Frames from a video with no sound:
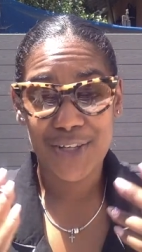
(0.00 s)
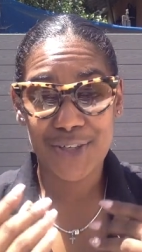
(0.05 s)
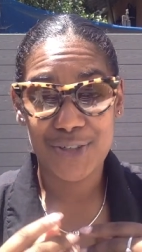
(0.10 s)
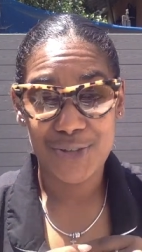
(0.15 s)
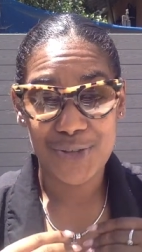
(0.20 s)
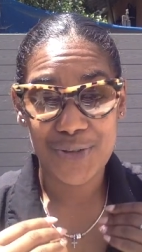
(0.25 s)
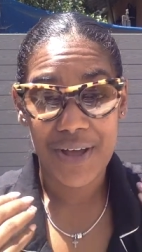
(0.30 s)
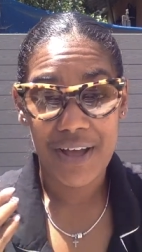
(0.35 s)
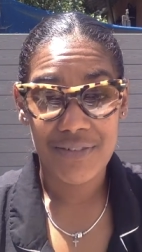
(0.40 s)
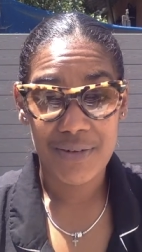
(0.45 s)
You
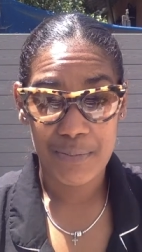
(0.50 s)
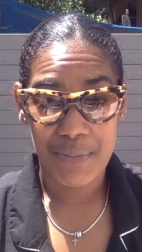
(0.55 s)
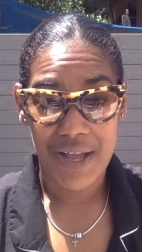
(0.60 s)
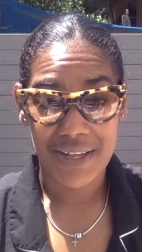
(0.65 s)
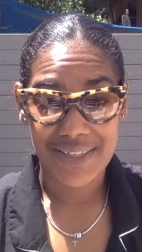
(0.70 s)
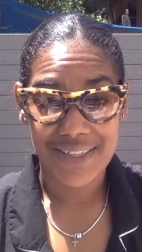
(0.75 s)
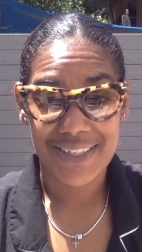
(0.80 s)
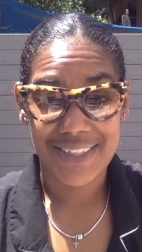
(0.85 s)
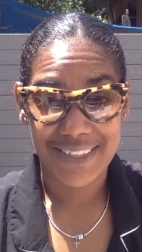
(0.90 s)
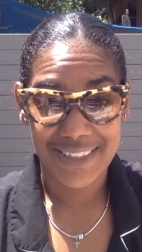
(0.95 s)
do have a
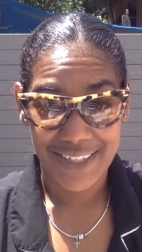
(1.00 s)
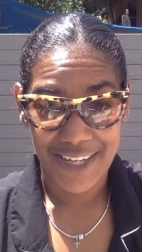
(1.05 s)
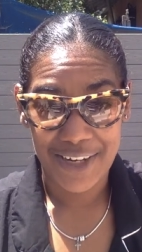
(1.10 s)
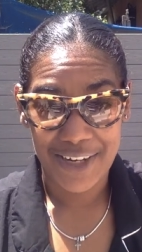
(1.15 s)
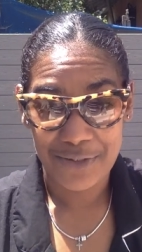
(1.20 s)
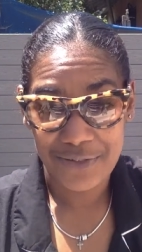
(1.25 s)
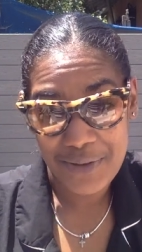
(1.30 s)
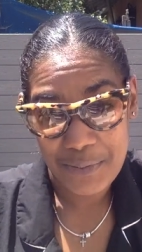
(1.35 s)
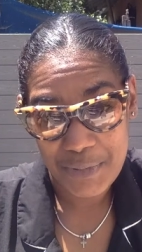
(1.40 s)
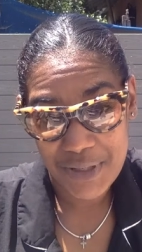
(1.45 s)
masculine
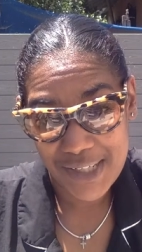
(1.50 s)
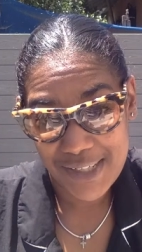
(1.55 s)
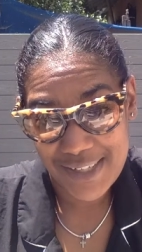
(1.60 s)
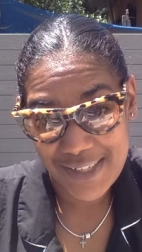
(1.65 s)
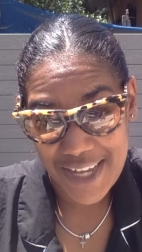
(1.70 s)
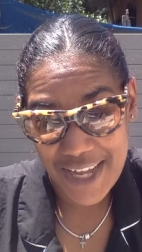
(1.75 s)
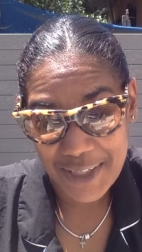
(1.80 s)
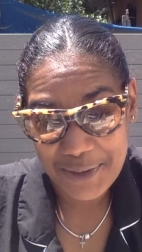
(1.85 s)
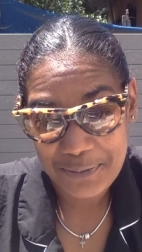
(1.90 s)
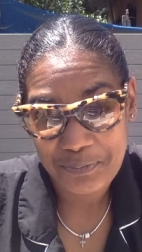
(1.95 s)
and a feminine
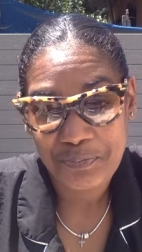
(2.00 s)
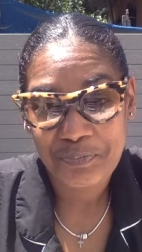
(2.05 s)
side.